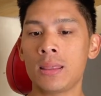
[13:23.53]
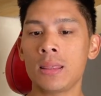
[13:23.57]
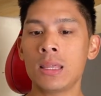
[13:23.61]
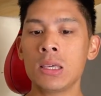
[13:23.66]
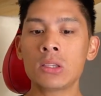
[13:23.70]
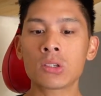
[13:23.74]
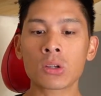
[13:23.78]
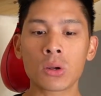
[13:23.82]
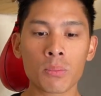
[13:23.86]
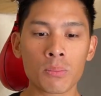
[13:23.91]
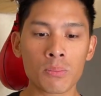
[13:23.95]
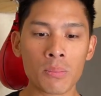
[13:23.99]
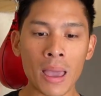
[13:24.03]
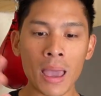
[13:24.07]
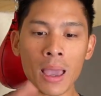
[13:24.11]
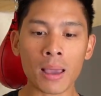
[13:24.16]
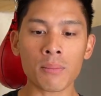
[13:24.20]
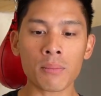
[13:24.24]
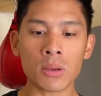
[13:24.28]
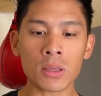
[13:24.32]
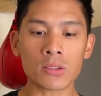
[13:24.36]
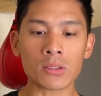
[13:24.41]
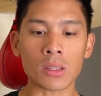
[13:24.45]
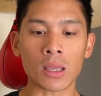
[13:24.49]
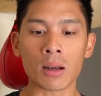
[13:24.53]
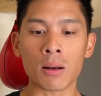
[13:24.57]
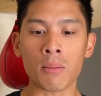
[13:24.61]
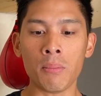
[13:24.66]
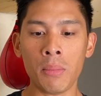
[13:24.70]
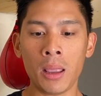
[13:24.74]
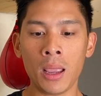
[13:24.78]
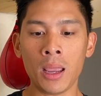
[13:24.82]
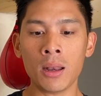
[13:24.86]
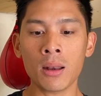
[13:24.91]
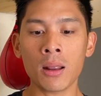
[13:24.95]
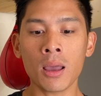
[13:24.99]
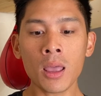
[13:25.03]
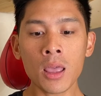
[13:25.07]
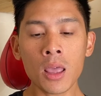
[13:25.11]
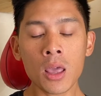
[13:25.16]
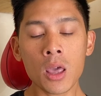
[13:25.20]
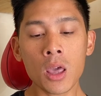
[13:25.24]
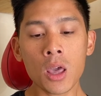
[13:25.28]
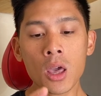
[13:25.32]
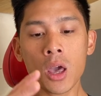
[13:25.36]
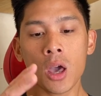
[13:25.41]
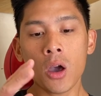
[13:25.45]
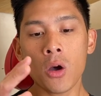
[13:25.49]
These are bag mitts that are made
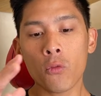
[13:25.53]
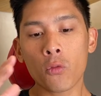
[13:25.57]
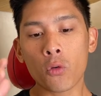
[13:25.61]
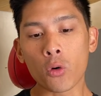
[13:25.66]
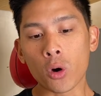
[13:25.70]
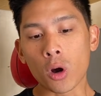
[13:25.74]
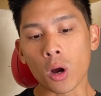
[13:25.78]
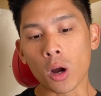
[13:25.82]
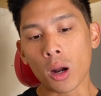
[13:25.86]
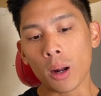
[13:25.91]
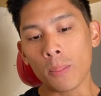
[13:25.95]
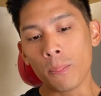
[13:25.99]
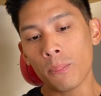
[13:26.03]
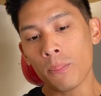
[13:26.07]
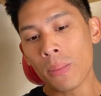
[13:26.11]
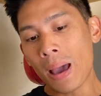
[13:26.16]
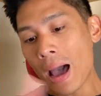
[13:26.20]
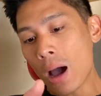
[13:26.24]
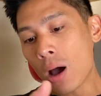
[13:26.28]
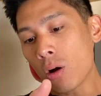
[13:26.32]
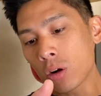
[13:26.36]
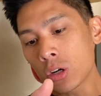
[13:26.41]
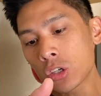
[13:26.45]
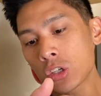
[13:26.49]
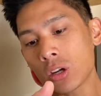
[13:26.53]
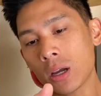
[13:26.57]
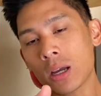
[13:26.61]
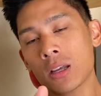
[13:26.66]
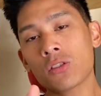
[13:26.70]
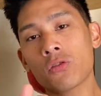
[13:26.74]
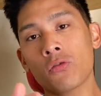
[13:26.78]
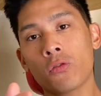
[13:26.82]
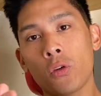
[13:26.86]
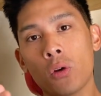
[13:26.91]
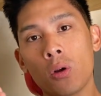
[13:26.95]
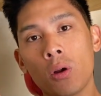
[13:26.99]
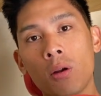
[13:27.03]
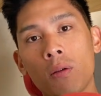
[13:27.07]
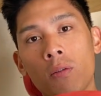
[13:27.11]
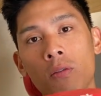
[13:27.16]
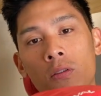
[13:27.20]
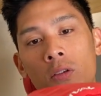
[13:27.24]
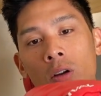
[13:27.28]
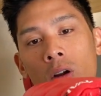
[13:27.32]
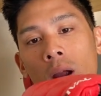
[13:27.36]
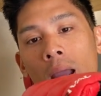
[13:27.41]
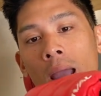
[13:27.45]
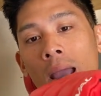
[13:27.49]
for power transfer,
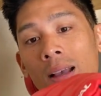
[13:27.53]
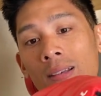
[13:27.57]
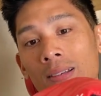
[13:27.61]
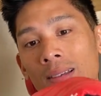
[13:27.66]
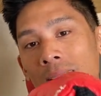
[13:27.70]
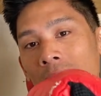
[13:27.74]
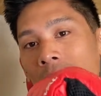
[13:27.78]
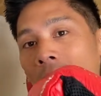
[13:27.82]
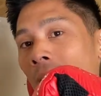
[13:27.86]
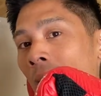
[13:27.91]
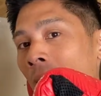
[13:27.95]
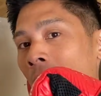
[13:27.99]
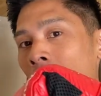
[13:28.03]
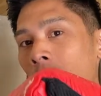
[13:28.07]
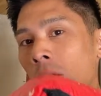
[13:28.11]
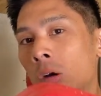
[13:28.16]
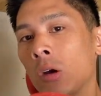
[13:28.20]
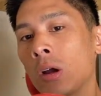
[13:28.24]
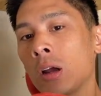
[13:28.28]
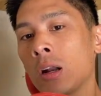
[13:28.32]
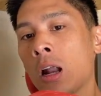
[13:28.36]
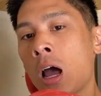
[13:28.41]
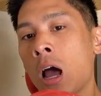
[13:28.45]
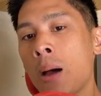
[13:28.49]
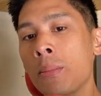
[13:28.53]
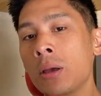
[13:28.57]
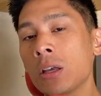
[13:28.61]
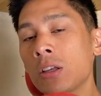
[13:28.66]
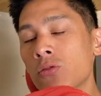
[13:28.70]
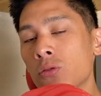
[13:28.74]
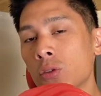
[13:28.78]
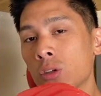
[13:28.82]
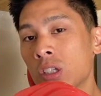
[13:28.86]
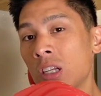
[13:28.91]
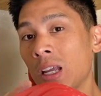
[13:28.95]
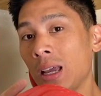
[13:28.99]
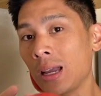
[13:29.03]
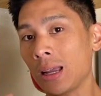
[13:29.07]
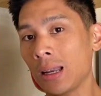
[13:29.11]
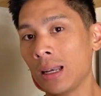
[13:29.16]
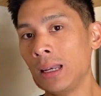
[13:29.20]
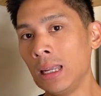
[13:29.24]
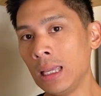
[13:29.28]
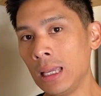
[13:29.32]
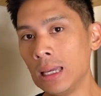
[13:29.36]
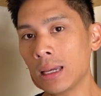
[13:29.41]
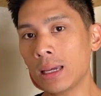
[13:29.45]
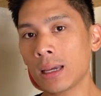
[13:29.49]
for excellent hang ergonomics, for
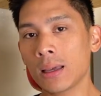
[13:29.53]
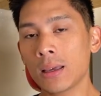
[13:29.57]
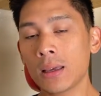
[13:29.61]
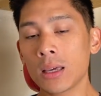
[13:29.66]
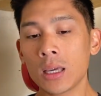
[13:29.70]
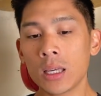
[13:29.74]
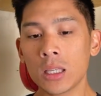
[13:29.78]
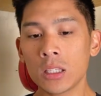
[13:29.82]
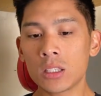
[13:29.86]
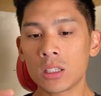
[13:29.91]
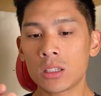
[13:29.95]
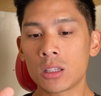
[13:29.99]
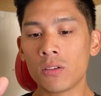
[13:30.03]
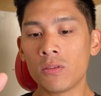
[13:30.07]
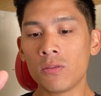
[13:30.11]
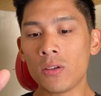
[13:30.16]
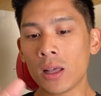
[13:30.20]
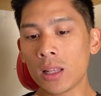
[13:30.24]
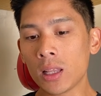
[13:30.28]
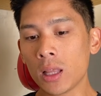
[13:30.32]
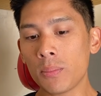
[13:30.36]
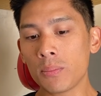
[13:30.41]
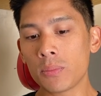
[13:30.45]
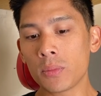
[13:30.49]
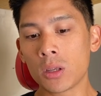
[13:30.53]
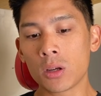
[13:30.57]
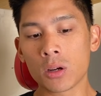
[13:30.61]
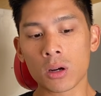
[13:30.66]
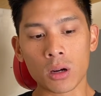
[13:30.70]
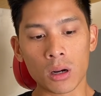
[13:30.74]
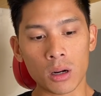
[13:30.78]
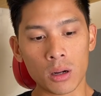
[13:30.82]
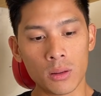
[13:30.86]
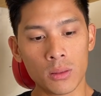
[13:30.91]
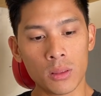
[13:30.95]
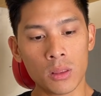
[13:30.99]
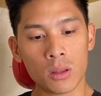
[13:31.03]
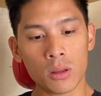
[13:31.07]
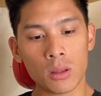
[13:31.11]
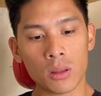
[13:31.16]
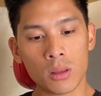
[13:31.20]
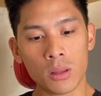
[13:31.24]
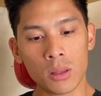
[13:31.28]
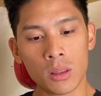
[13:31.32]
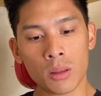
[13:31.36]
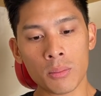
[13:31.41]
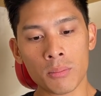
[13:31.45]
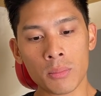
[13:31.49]
technique, to develop
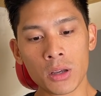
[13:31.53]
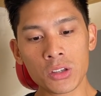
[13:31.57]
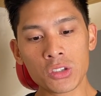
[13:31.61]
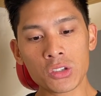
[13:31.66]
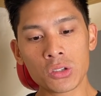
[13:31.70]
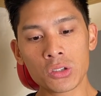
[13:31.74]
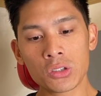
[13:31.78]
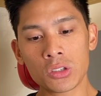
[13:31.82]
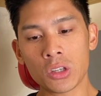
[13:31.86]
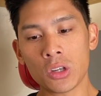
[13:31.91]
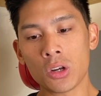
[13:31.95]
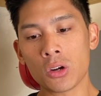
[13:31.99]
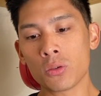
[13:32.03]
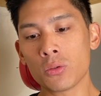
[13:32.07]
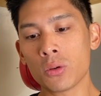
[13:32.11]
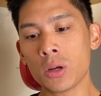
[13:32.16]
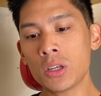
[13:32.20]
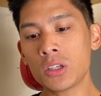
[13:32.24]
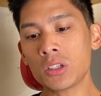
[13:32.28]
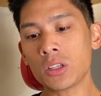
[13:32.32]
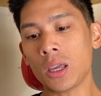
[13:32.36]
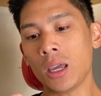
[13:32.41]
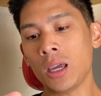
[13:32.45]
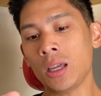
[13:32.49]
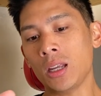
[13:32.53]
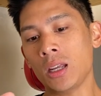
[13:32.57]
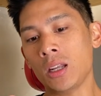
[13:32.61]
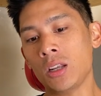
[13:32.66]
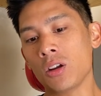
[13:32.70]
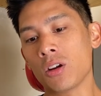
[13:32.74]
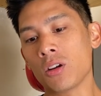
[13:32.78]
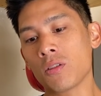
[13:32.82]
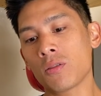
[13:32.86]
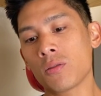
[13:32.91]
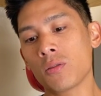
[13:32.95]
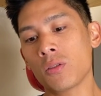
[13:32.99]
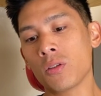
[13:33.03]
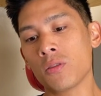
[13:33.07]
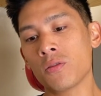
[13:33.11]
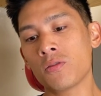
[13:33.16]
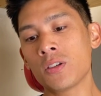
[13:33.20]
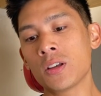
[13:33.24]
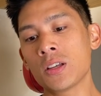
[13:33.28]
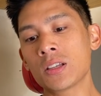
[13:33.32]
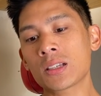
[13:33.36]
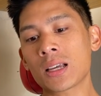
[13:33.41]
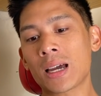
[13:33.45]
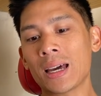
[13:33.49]
the muscles in your wrist and in your
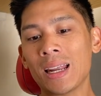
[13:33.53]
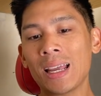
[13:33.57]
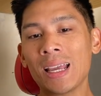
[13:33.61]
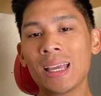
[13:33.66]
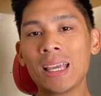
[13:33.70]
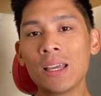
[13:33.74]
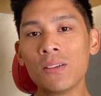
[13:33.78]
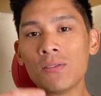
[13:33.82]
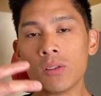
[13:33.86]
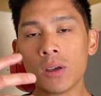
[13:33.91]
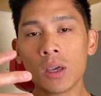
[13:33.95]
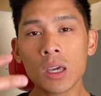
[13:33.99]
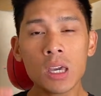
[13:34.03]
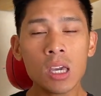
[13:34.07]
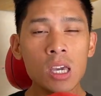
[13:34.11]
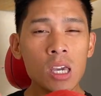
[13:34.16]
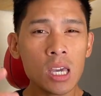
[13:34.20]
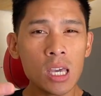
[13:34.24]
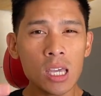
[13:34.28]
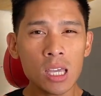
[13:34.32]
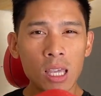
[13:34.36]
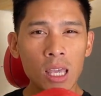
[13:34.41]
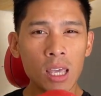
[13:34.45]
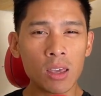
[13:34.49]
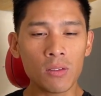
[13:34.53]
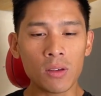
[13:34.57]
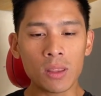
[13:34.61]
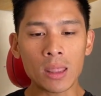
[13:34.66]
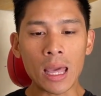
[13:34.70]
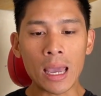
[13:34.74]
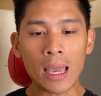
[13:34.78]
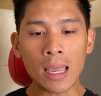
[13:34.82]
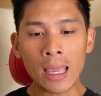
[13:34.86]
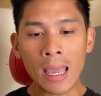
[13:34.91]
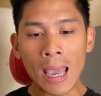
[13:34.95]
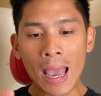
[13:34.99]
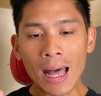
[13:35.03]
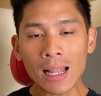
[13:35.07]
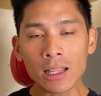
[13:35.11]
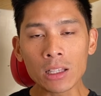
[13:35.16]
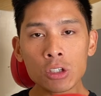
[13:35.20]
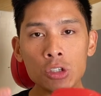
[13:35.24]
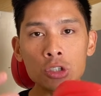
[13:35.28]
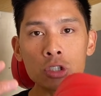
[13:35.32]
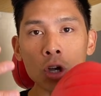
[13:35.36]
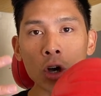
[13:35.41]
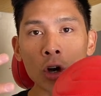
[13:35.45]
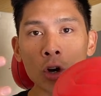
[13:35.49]
fist, kind of give it that
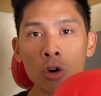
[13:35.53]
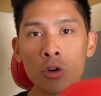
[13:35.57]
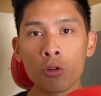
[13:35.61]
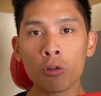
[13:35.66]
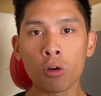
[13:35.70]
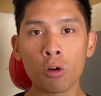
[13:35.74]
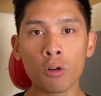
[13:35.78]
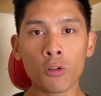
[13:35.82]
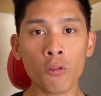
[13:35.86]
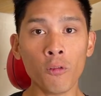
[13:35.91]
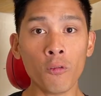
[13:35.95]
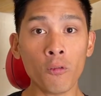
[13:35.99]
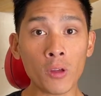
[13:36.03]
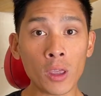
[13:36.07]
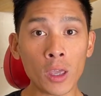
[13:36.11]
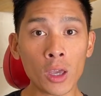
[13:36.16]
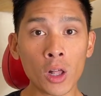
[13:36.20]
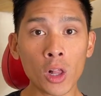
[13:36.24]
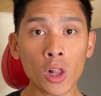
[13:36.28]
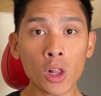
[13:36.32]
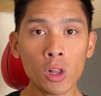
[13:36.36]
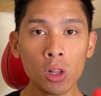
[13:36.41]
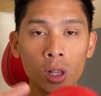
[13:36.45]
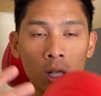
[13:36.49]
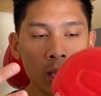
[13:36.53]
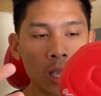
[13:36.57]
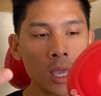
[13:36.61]
calloused over feel